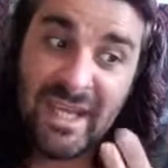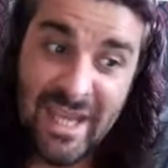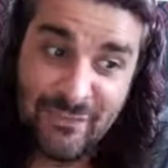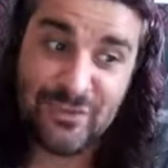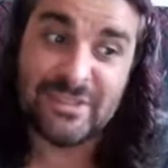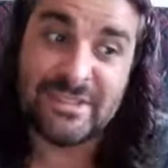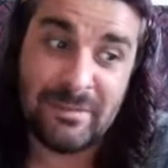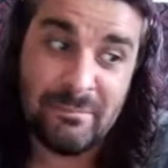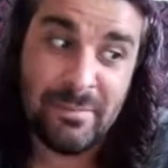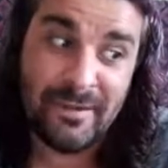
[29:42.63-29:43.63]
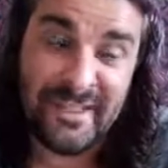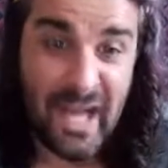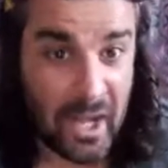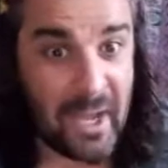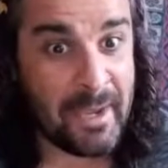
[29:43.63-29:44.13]
If you're
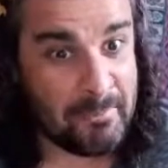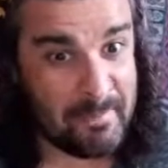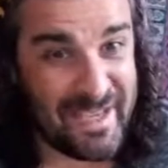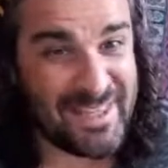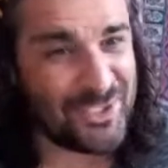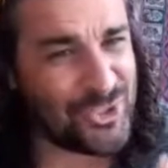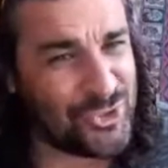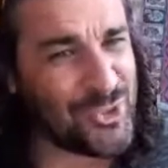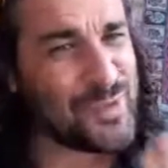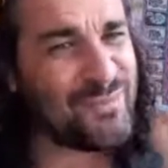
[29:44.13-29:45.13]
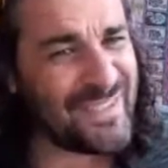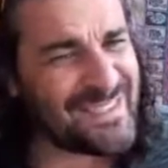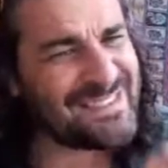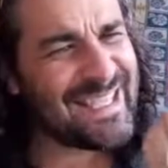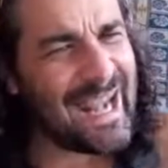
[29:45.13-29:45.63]
somebody like me that could do with
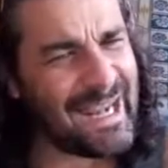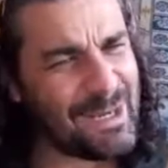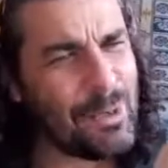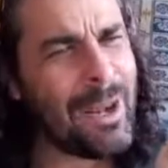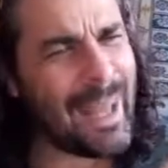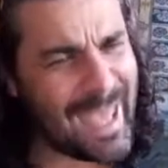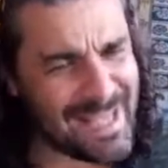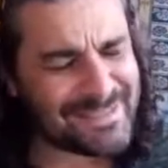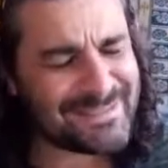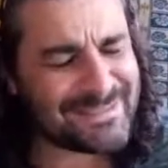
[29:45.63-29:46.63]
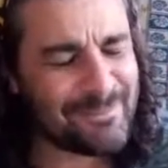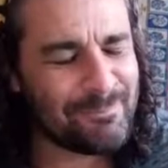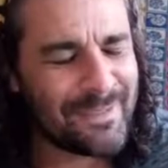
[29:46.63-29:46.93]
eating a little less